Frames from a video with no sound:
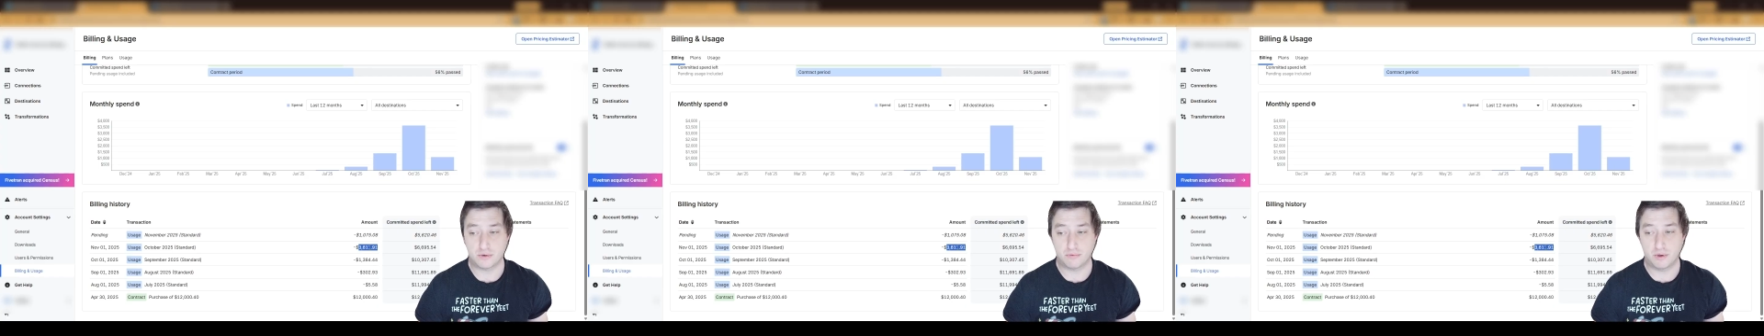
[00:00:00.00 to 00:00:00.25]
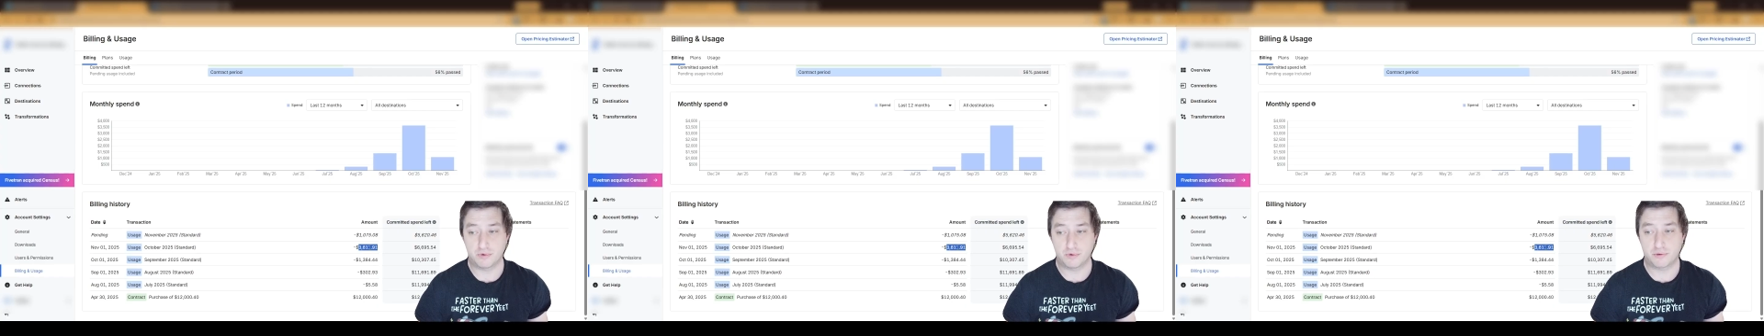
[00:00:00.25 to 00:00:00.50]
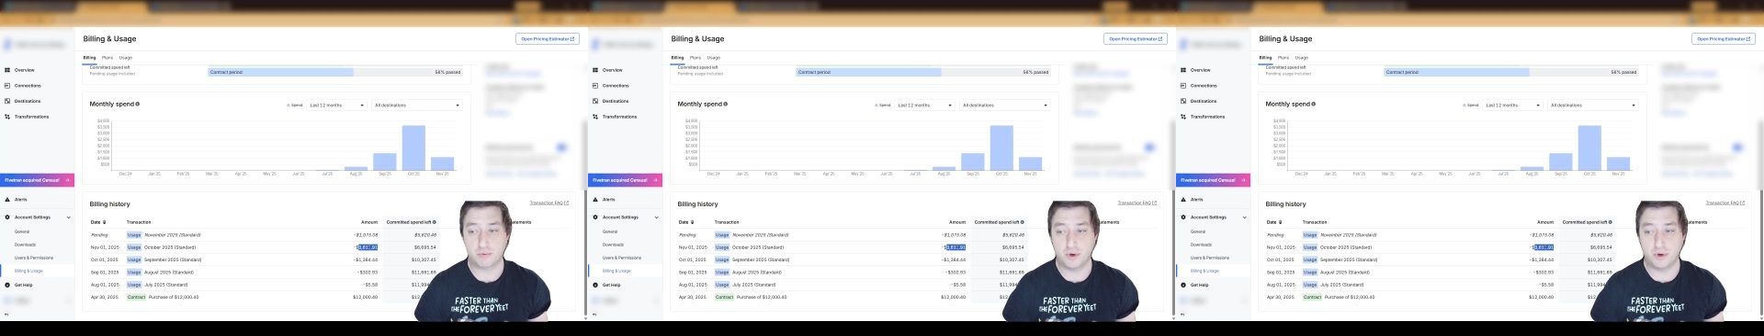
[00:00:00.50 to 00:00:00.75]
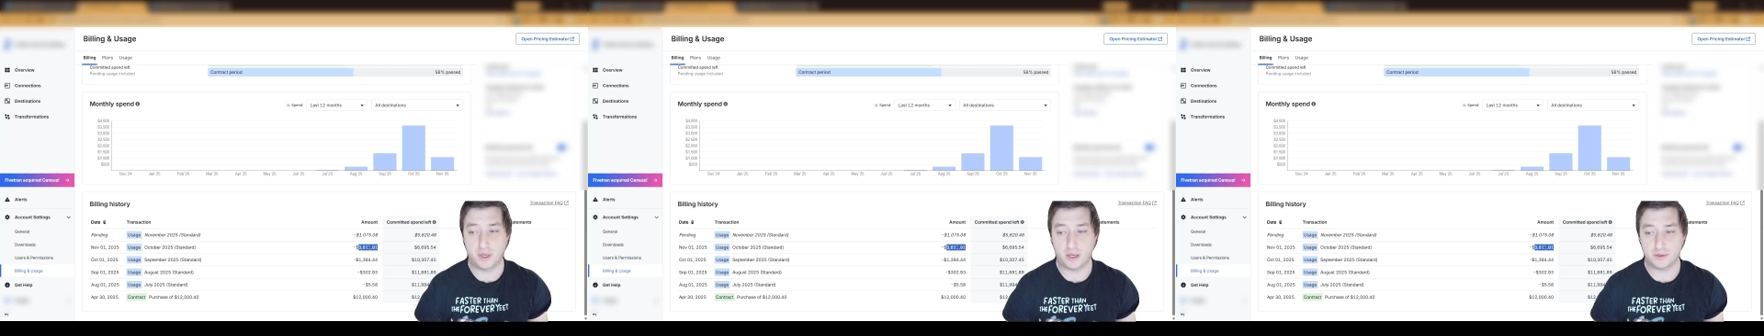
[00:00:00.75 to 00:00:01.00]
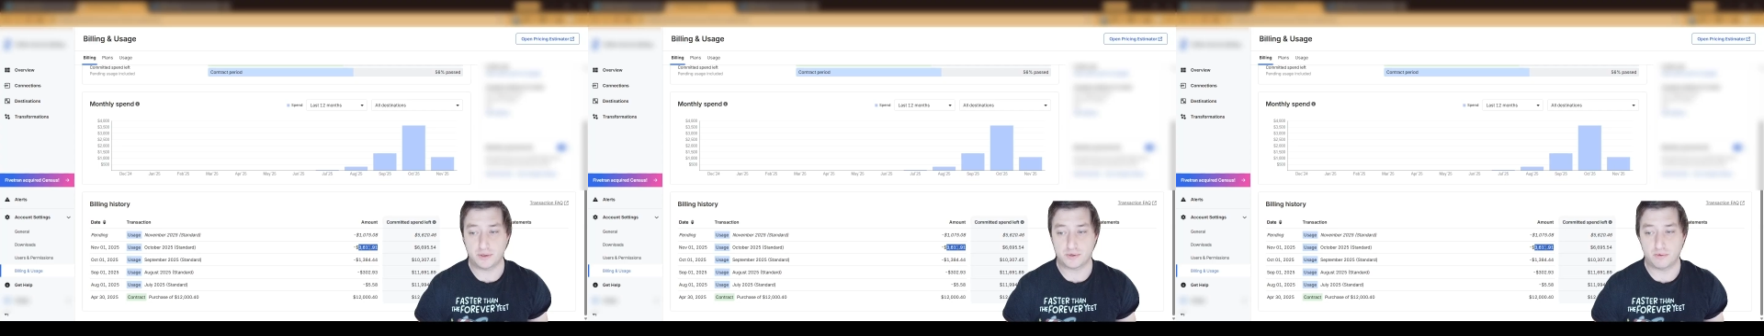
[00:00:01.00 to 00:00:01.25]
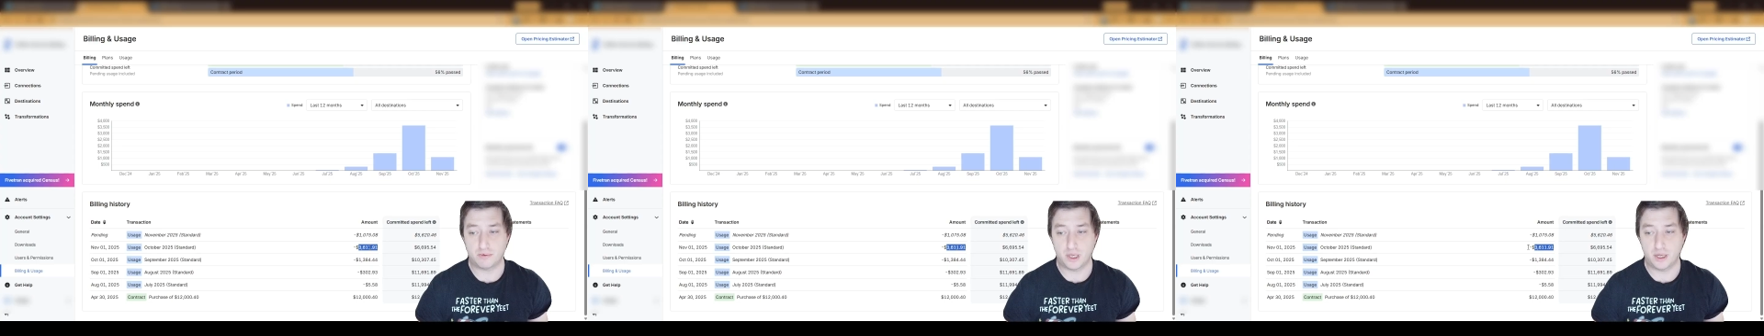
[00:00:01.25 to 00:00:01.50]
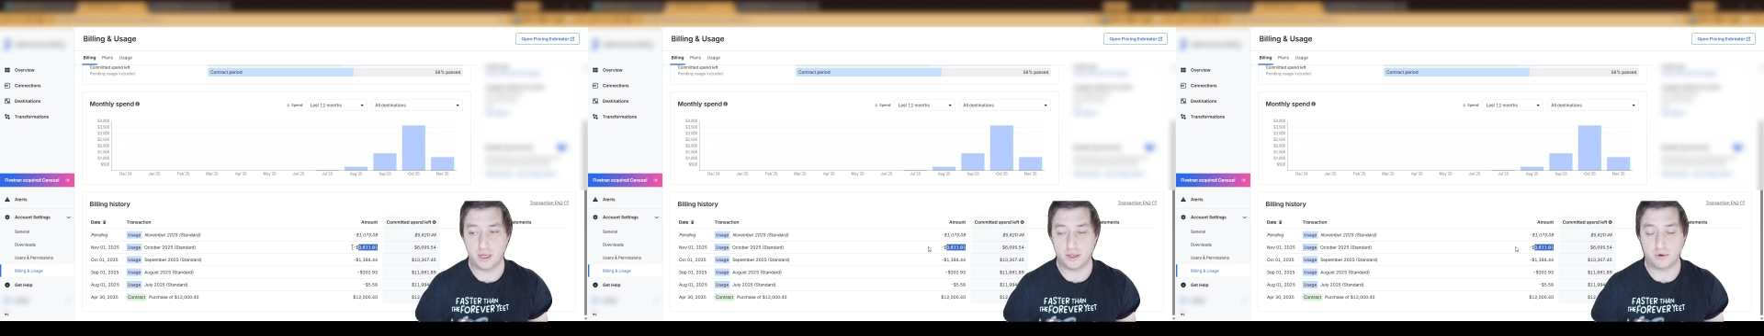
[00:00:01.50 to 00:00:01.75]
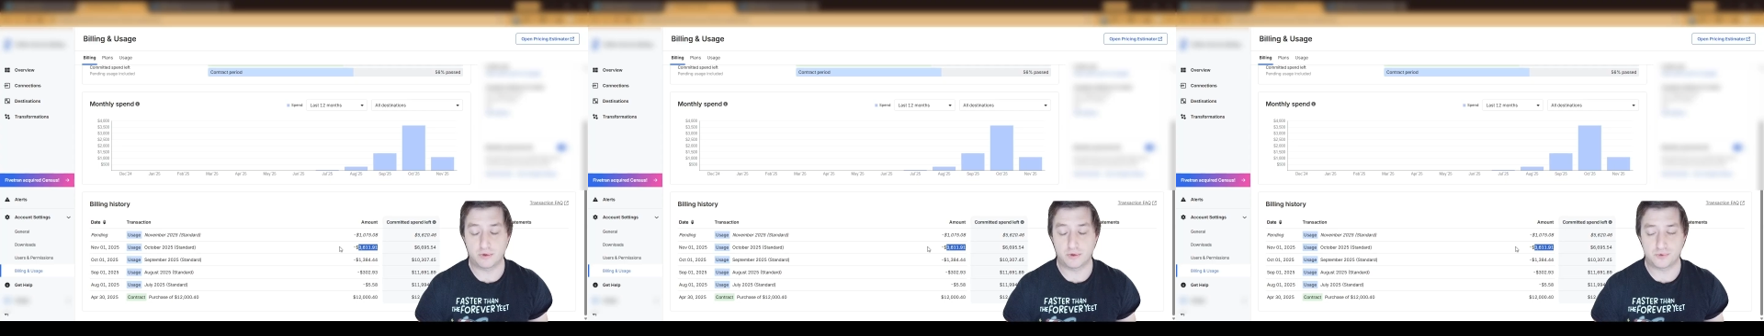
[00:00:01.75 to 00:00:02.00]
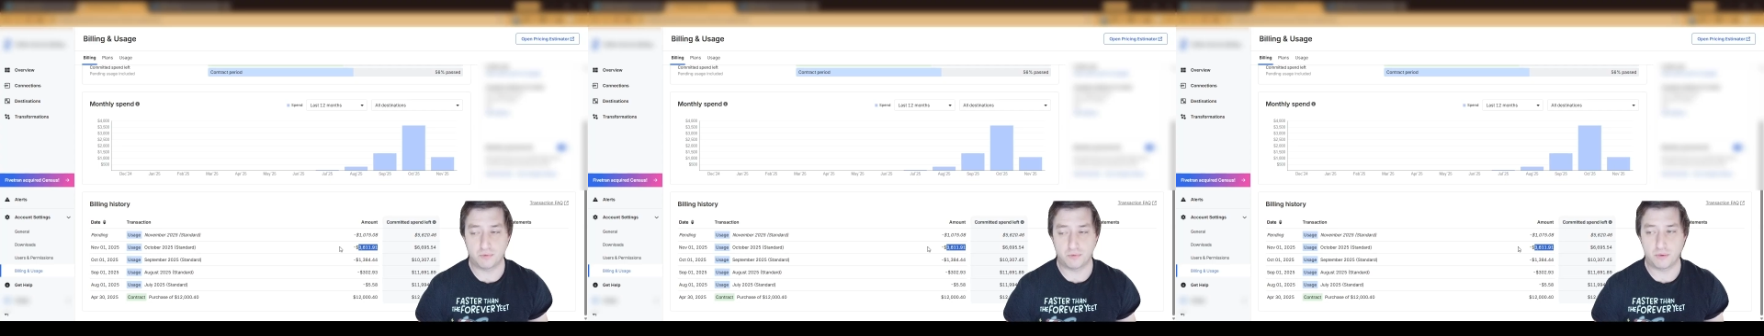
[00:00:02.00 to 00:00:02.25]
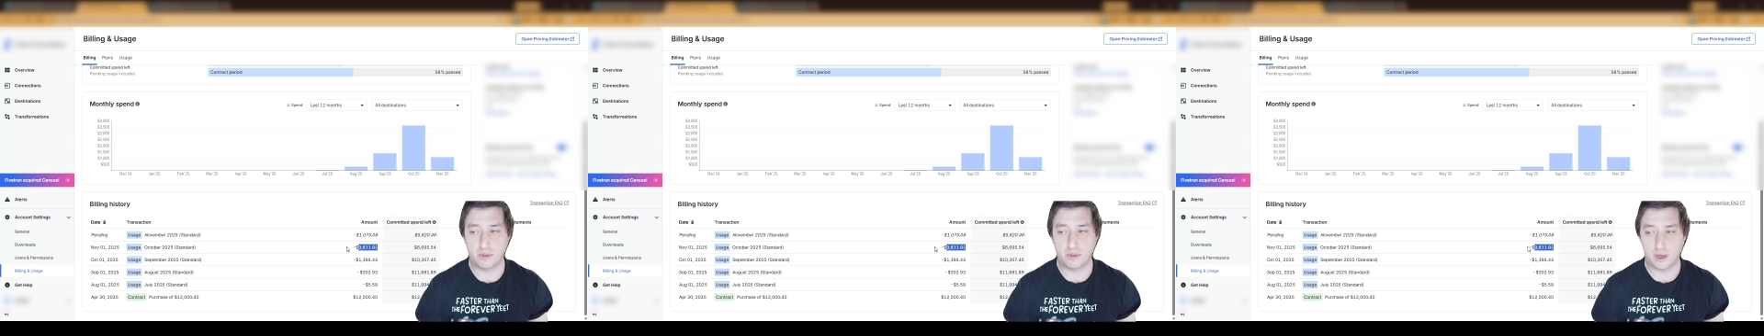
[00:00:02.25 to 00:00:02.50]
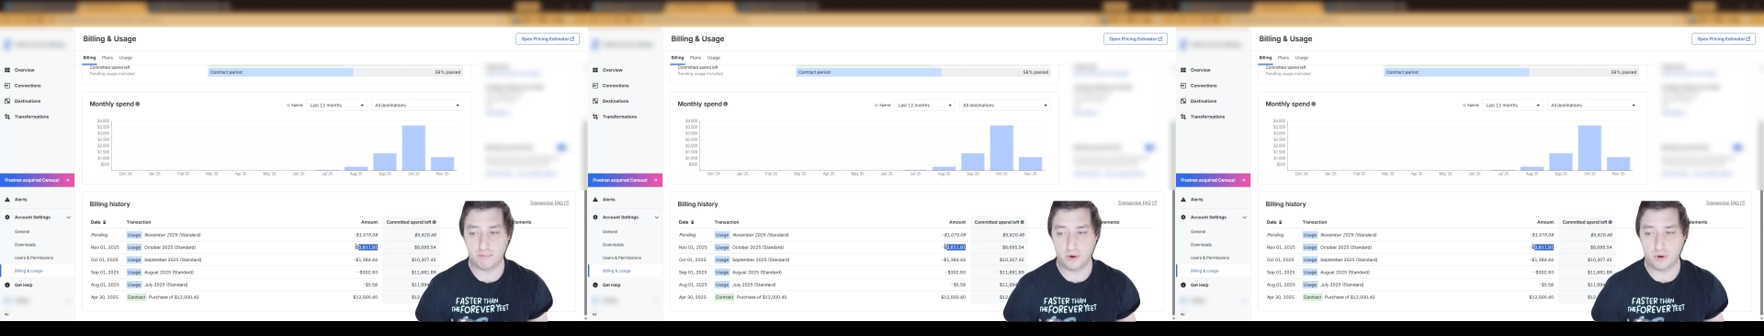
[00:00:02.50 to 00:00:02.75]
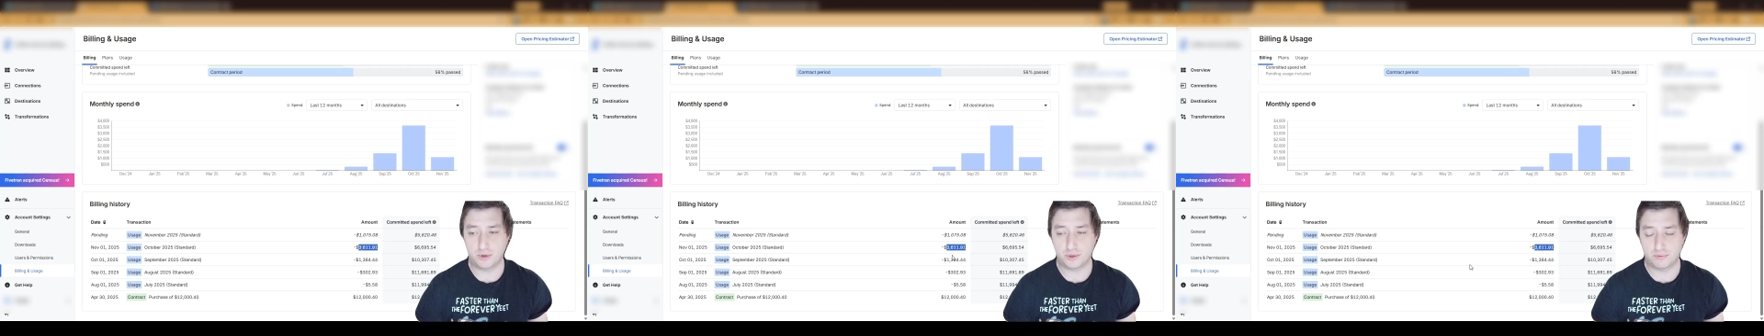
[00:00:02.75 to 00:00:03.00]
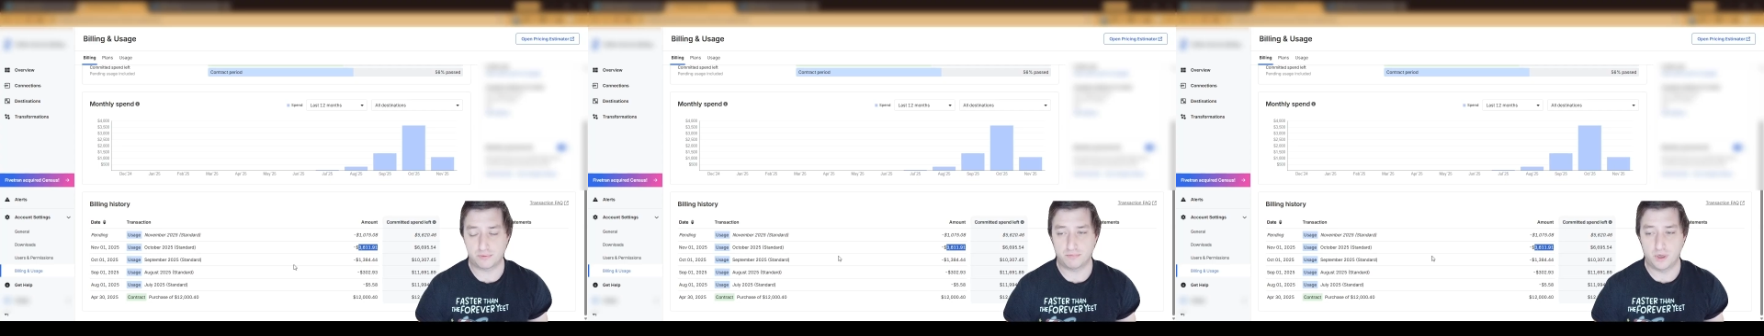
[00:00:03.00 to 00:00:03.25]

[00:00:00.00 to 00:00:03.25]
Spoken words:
It was 3 days and it consumed that much.